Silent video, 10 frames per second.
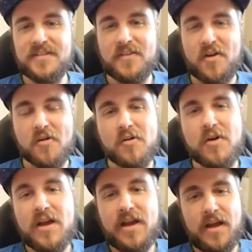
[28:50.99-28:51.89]
So
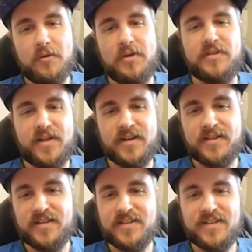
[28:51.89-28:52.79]
anyways,
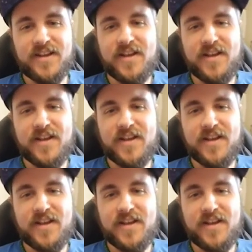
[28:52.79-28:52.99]
thanks.